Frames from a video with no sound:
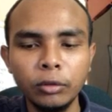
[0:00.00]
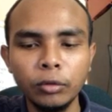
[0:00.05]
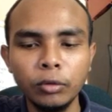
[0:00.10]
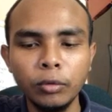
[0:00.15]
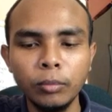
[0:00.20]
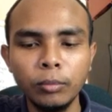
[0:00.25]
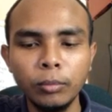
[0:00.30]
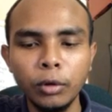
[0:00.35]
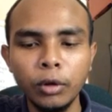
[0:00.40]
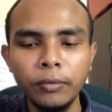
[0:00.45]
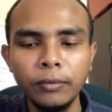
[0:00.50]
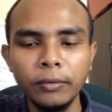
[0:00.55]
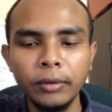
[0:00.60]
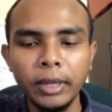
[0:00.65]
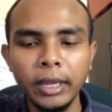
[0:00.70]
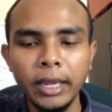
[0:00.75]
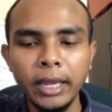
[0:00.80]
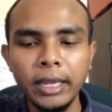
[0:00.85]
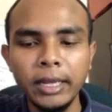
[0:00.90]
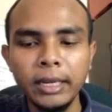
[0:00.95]
to both
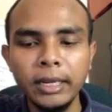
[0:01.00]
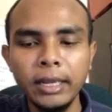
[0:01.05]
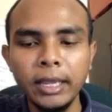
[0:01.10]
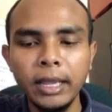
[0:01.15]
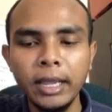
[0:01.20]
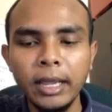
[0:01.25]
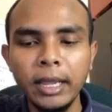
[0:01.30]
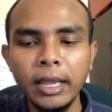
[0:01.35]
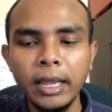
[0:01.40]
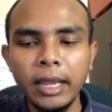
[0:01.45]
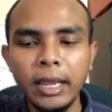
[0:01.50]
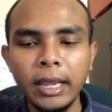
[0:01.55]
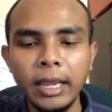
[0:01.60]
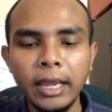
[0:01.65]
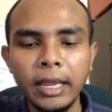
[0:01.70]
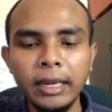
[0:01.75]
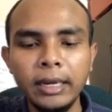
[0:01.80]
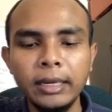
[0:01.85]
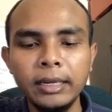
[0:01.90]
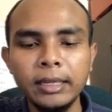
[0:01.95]
ends
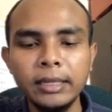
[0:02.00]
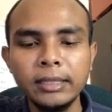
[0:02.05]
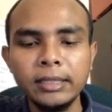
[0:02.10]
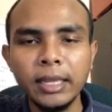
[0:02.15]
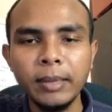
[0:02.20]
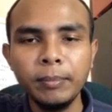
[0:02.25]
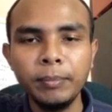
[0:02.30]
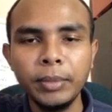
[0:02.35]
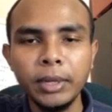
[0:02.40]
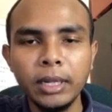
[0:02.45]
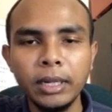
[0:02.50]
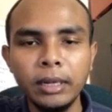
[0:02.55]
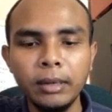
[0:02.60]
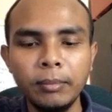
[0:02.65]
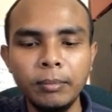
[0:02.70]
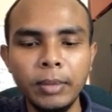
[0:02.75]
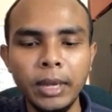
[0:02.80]
at the sample,